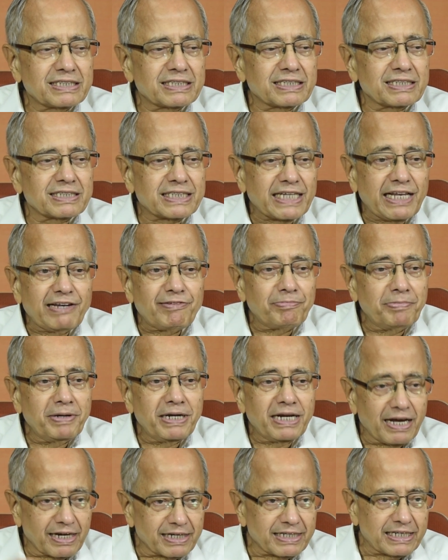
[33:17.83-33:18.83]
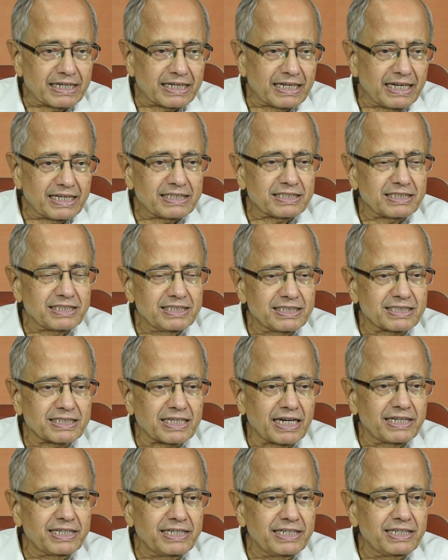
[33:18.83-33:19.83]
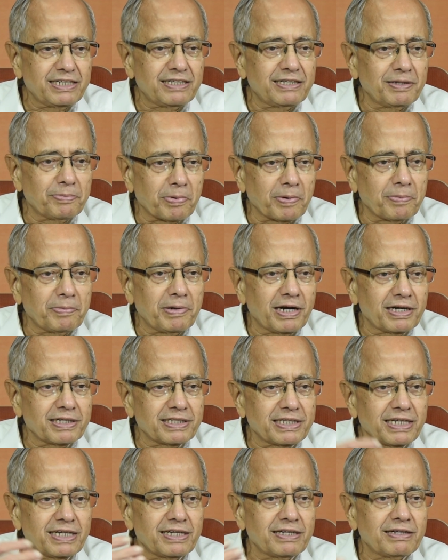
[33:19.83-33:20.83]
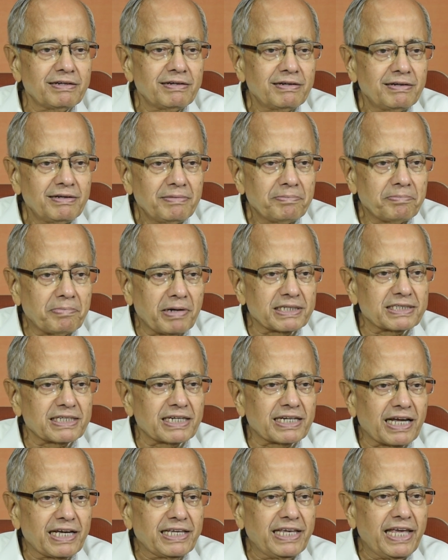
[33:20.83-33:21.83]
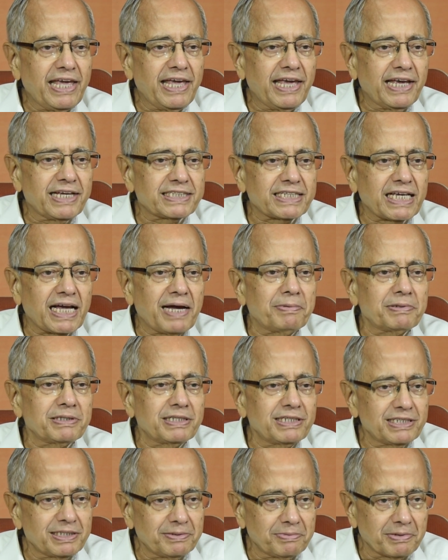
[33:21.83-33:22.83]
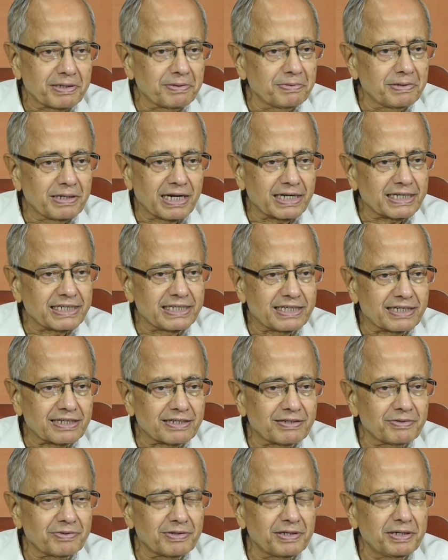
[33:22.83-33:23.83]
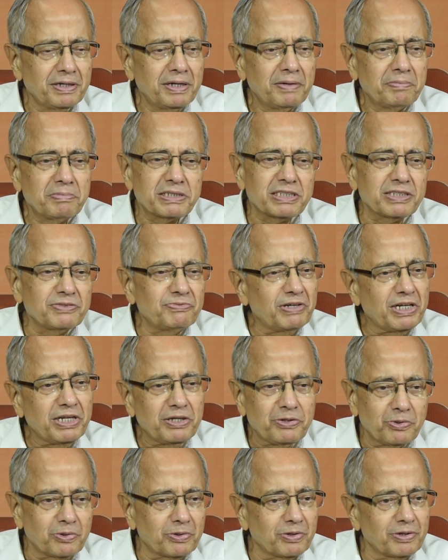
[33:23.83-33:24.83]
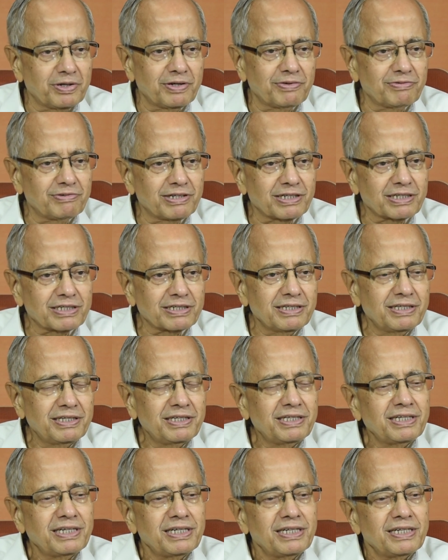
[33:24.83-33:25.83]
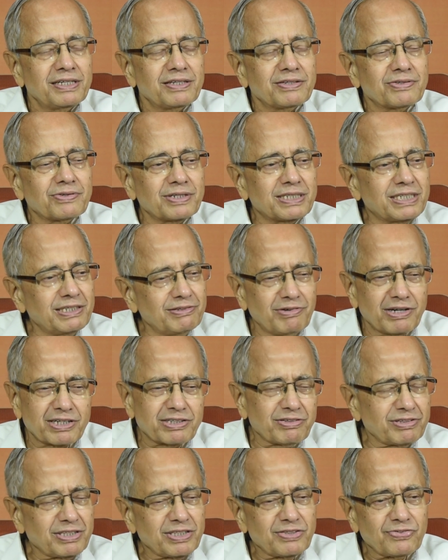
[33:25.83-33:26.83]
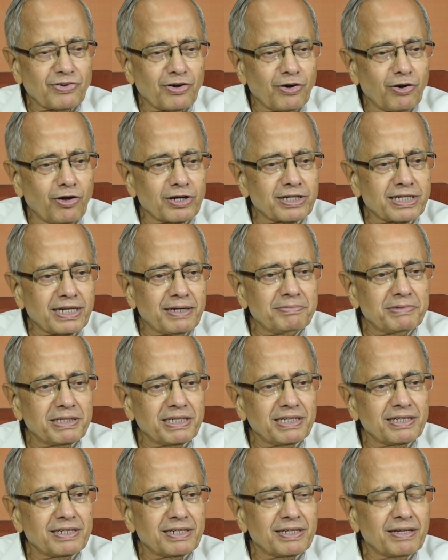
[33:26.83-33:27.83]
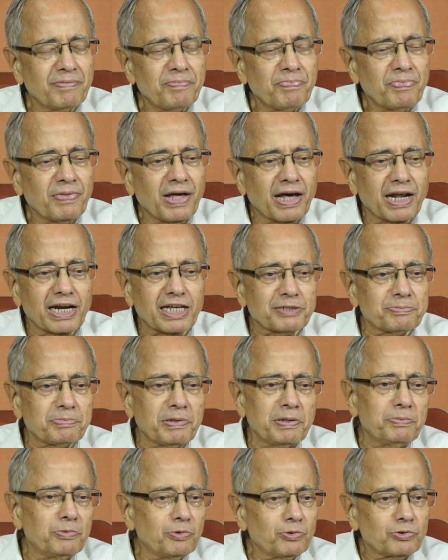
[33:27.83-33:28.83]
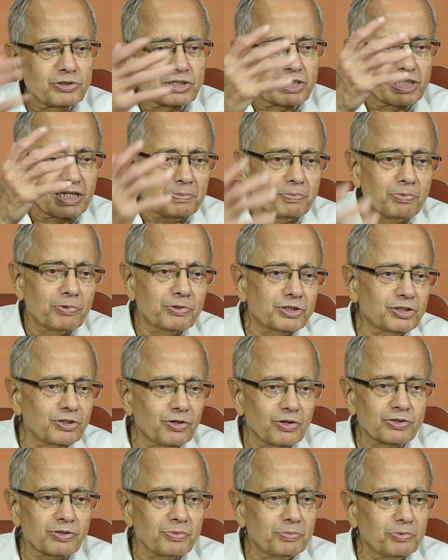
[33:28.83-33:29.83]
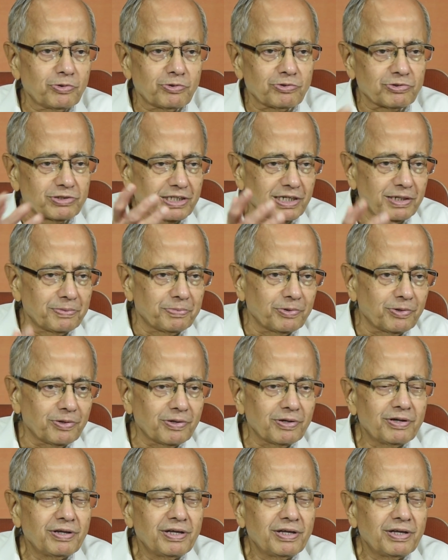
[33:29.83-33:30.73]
self-made architect. Like she studied diploma and then passed that IA exam, and then she became an architect. But she's very good in the work. So she worked with us for a long time. Then her husband moved to Singapore. She also moved to Singapore,